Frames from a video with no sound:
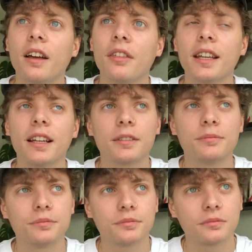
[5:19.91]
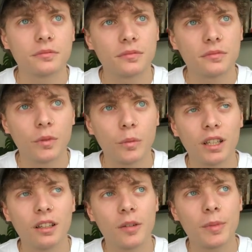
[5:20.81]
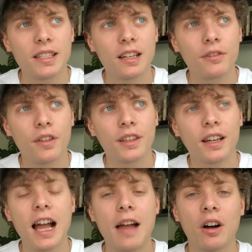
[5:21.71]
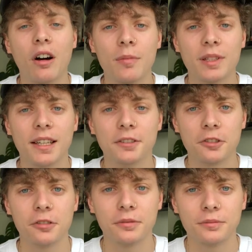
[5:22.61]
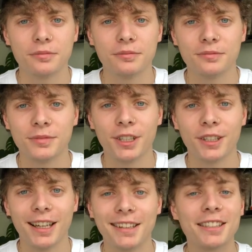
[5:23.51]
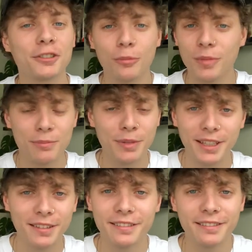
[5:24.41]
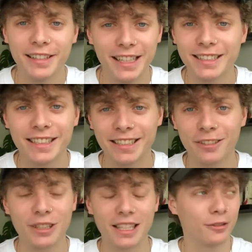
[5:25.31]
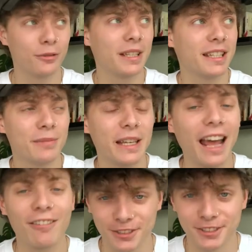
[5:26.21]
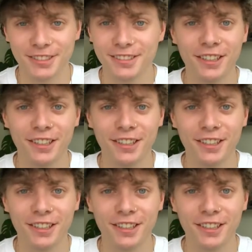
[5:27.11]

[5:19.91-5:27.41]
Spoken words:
I think when I look at myself, I think I have high potential, you know, and that's not me being egotistical. That's not me being arrogant.